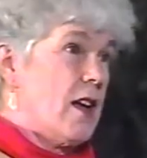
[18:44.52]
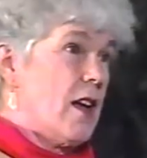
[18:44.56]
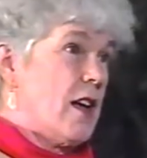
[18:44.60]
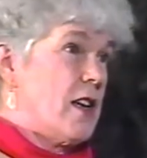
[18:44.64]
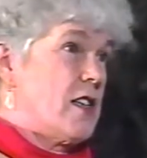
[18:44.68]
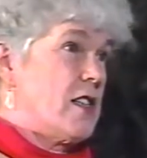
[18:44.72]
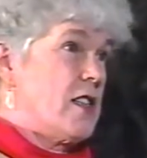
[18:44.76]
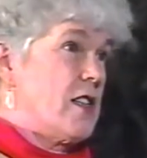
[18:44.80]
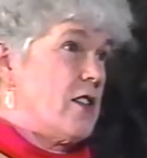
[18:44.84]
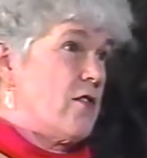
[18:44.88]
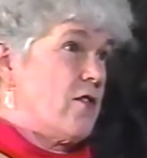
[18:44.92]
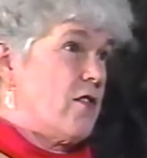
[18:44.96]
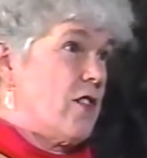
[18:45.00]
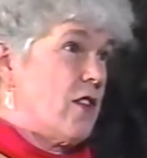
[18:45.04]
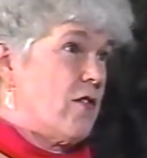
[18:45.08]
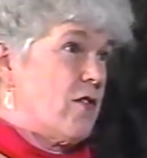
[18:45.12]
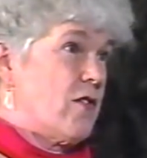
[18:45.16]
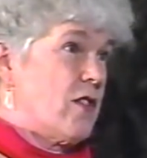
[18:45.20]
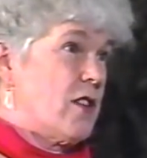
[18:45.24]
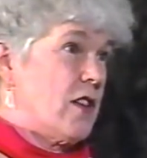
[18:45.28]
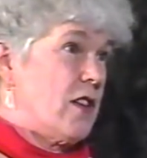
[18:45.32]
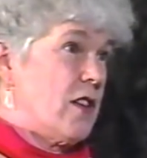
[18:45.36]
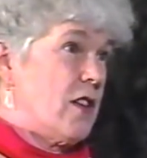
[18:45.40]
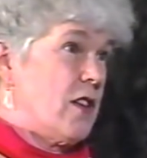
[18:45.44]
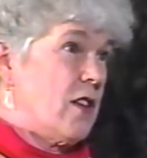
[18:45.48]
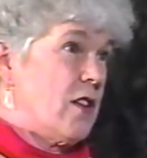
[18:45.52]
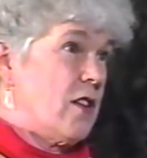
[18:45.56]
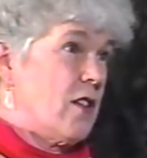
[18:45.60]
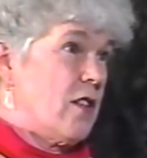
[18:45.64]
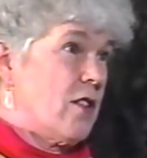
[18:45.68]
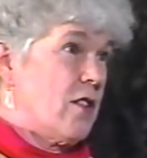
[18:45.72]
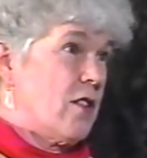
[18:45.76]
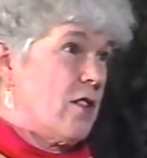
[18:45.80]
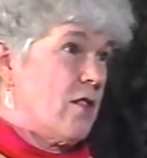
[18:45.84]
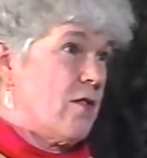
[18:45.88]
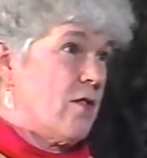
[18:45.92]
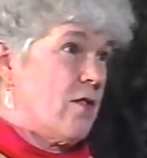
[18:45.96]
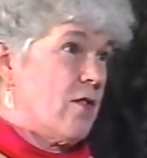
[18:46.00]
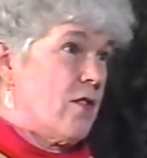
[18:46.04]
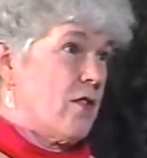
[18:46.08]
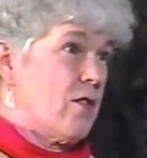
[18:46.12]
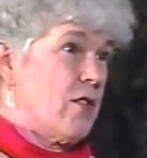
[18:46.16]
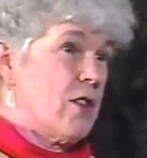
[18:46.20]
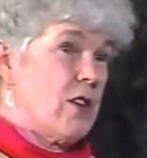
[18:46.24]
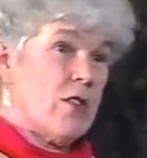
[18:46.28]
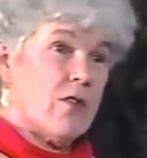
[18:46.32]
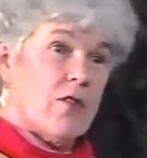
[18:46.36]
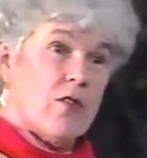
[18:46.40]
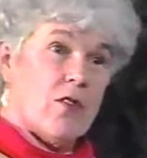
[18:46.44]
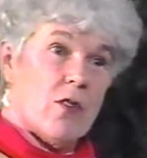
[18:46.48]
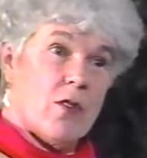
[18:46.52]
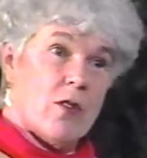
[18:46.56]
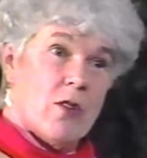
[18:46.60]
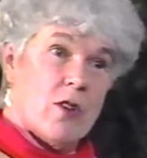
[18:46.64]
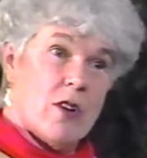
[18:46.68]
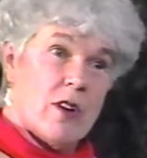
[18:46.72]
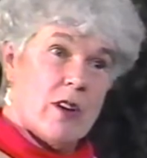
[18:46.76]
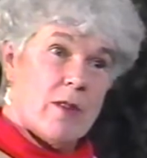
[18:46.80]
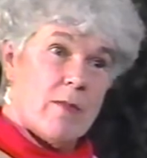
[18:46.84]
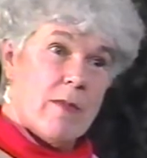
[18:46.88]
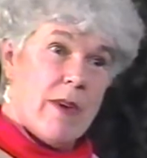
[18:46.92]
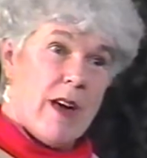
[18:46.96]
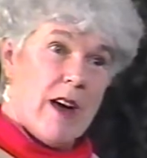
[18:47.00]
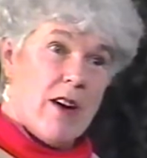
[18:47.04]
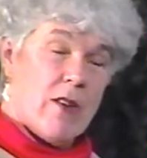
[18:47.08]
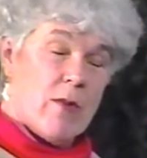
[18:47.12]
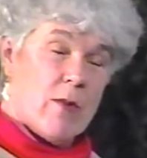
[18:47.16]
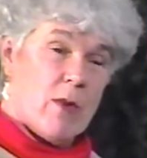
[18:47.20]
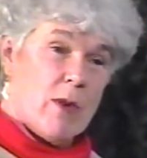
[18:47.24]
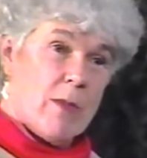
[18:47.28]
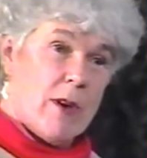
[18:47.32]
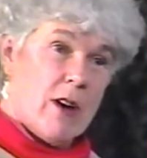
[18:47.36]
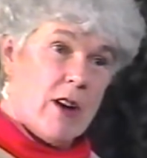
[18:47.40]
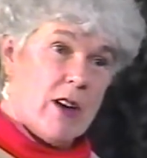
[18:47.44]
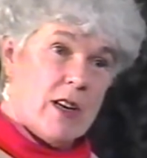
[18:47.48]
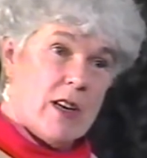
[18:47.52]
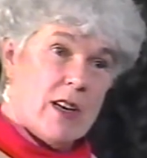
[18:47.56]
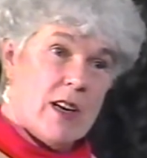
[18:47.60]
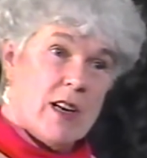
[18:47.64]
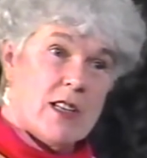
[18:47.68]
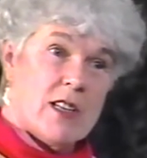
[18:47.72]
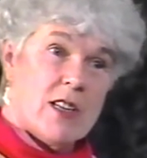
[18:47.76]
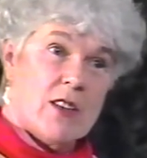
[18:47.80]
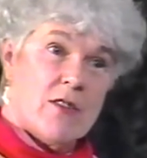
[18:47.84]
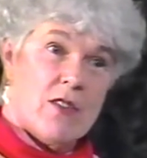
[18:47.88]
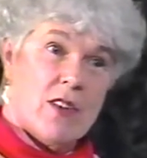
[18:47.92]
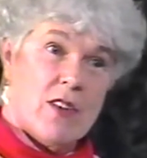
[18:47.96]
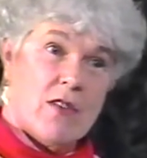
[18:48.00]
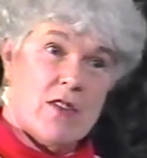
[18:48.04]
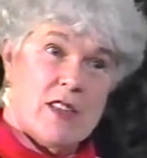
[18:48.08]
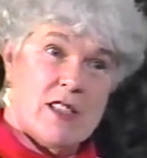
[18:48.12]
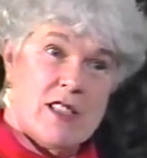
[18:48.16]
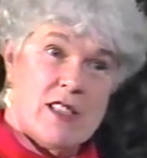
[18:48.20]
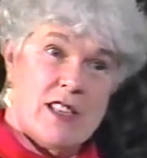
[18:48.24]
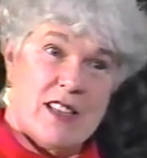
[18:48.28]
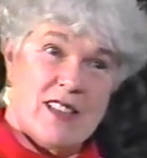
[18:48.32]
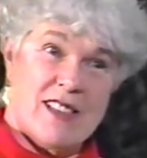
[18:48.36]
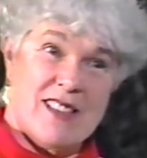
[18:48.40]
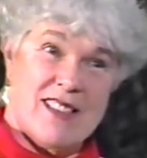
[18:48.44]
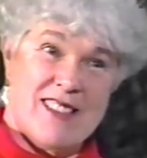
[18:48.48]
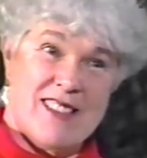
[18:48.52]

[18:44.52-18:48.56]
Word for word: 1953 or 4, and we married in 1956.